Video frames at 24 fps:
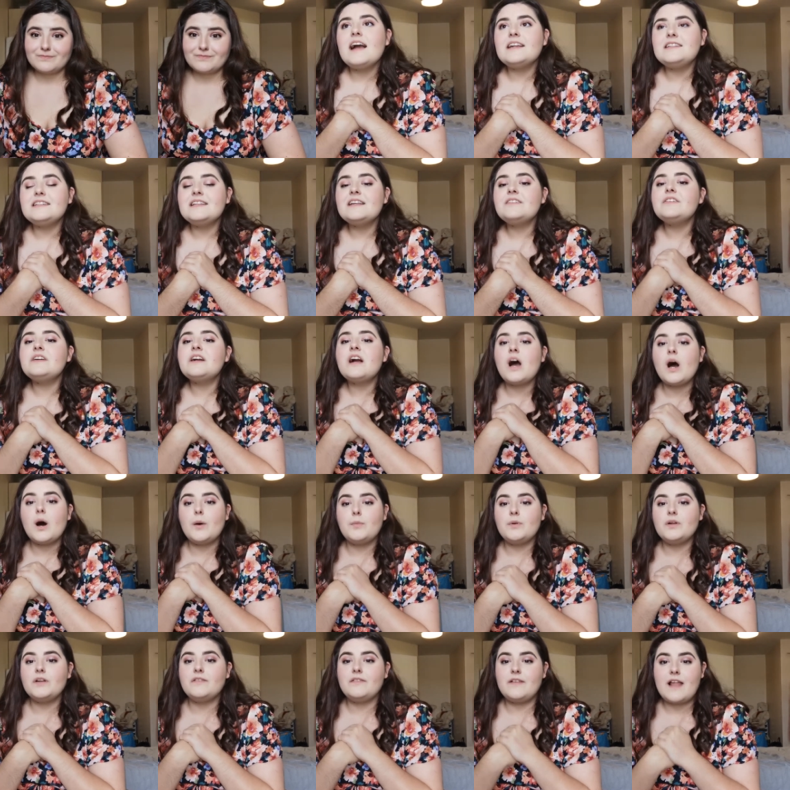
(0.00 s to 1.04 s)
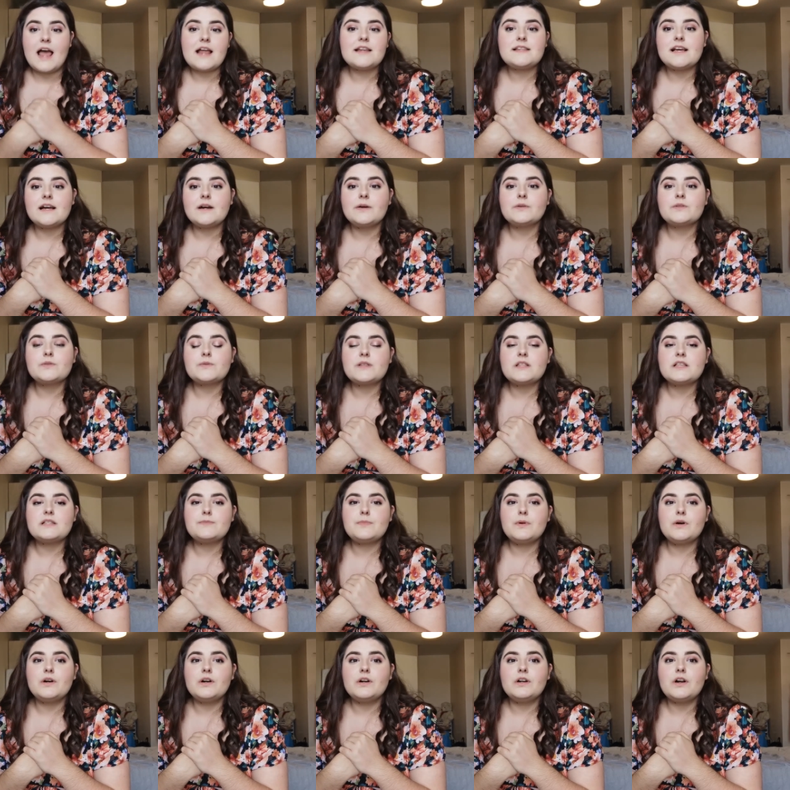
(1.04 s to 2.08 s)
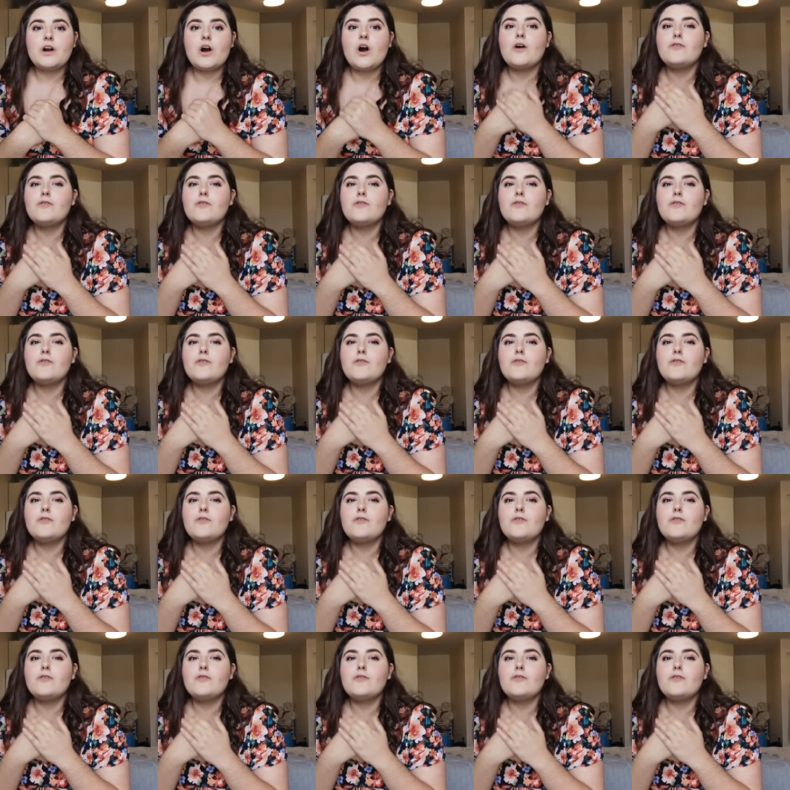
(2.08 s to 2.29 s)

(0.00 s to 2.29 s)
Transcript: I did have a couple of letdowns with this book.